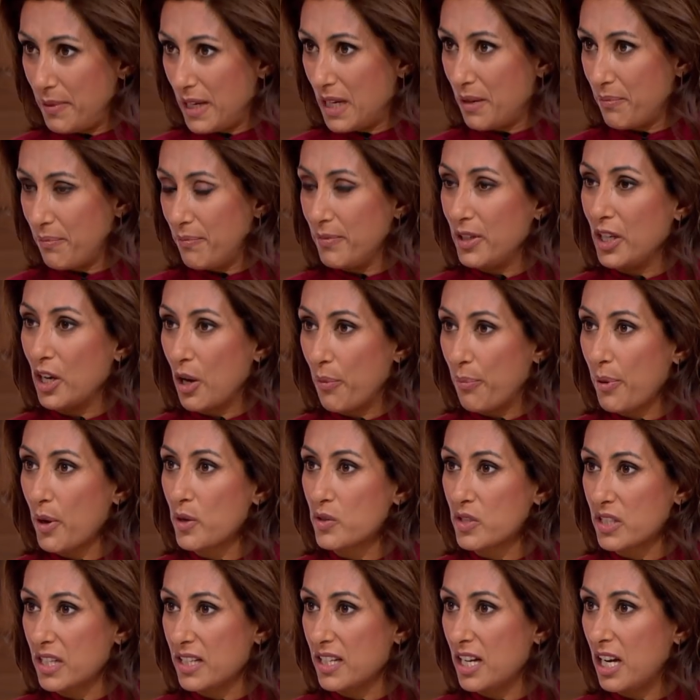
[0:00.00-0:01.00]
being, you know,
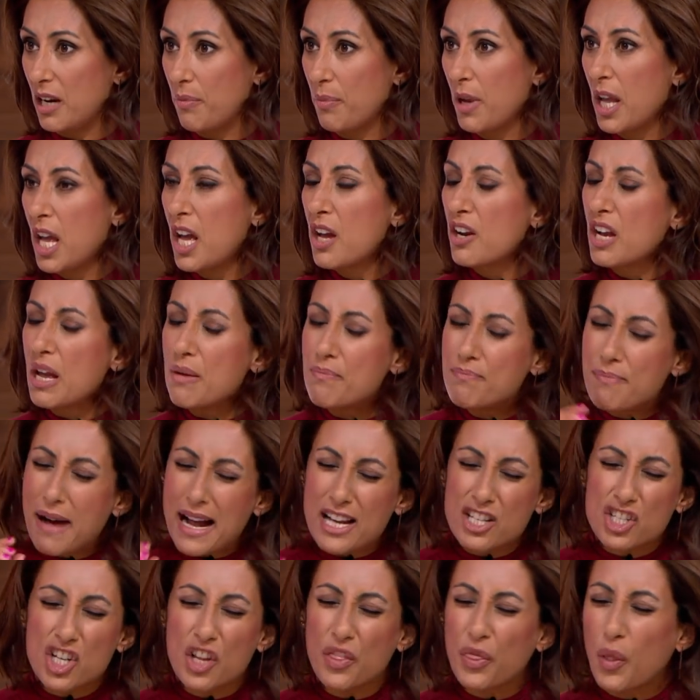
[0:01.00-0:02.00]
posted up,
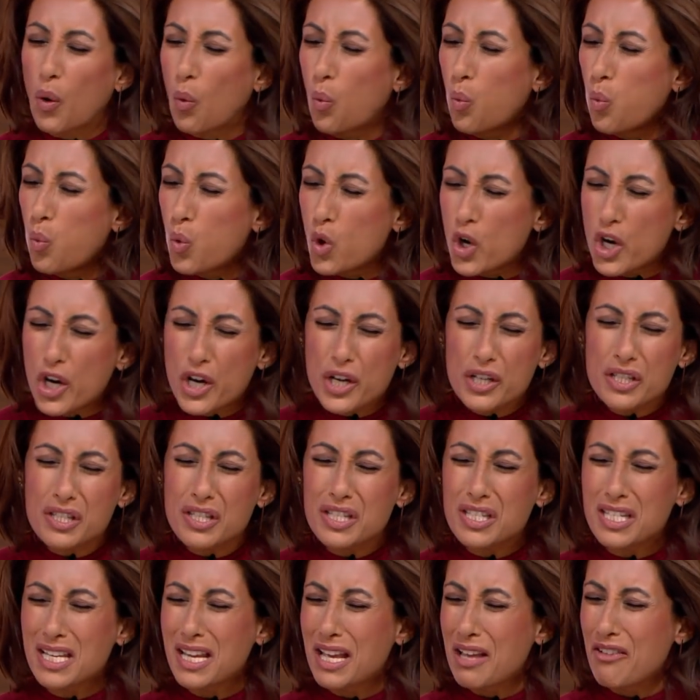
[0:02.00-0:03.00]
imagine the
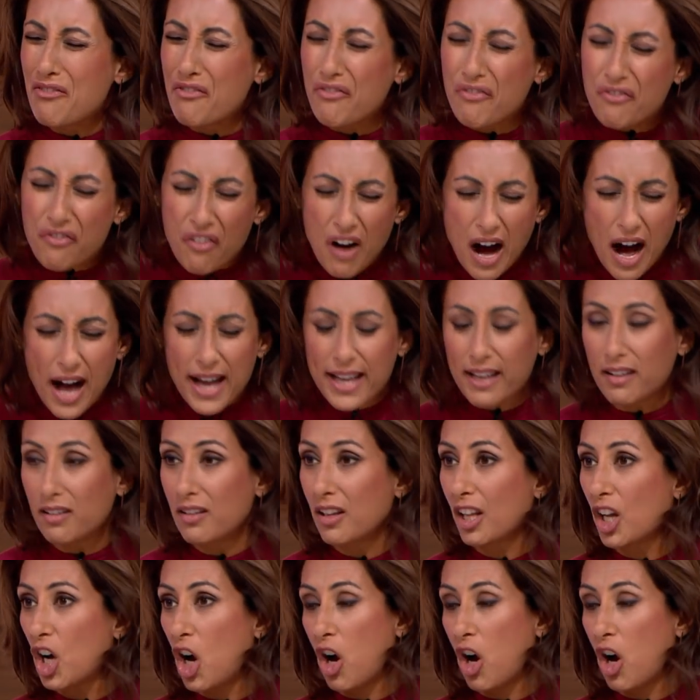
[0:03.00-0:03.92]
worst vile